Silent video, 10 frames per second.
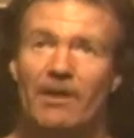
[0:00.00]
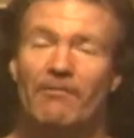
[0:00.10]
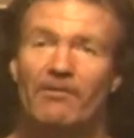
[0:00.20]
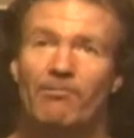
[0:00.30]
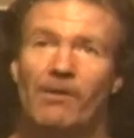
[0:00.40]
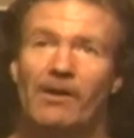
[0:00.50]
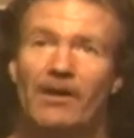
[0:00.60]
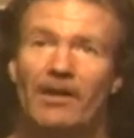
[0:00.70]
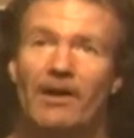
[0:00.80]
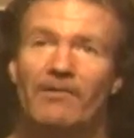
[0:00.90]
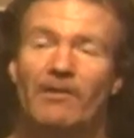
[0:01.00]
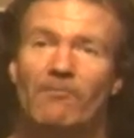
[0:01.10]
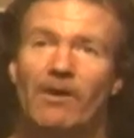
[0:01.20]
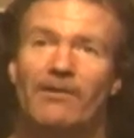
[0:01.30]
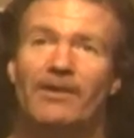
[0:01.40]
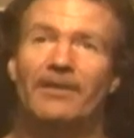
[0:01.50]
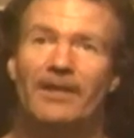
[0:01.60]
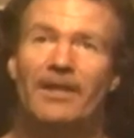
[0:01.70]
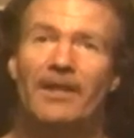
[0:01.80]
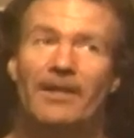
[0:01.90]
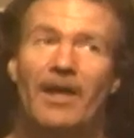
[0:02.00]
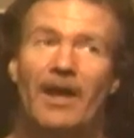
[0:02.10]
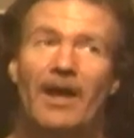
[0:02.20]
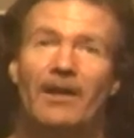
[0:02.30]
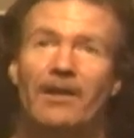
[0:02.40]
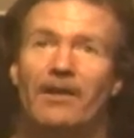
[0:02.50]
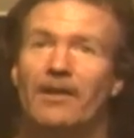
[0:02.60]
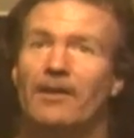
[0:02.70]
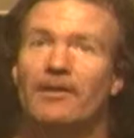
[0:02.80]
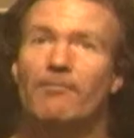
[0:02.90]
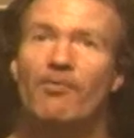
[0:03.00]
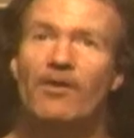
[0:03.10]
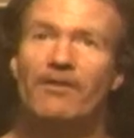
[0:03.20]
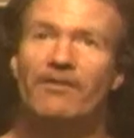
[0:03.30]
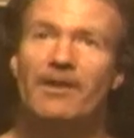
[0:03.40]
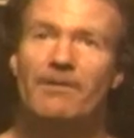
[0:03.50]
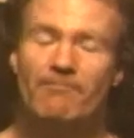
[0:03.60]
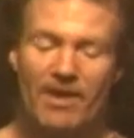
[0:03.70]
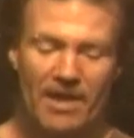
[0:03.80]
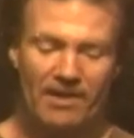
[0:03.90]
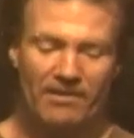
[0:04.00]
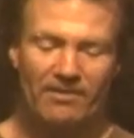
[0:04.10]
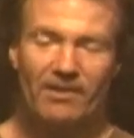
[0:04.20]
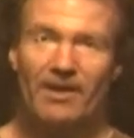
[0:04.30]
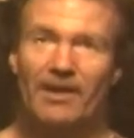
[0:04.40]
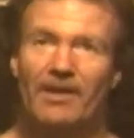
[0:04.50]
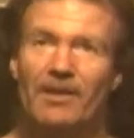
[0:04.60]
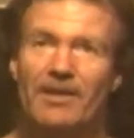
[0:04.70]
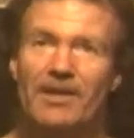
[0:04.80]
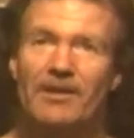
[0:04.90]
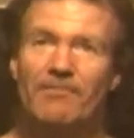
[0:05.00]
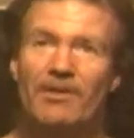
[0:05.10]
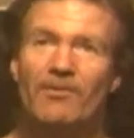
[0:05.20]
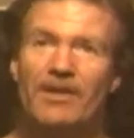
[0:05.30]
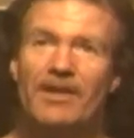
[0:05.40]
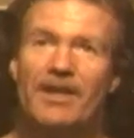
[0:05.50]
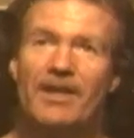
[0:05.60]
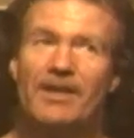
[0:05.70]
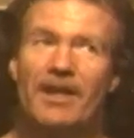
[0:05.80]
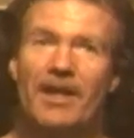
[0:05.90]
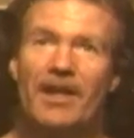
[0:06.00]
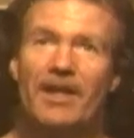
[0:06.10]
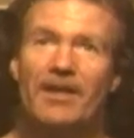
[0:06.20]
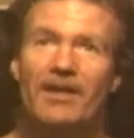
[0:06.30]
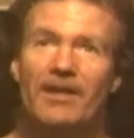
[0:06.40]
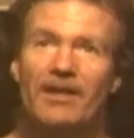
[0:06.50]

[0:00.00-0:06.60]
That was one of the classic ones, like the Kit Kat, the Bernstein Bears, the E between the E and the A,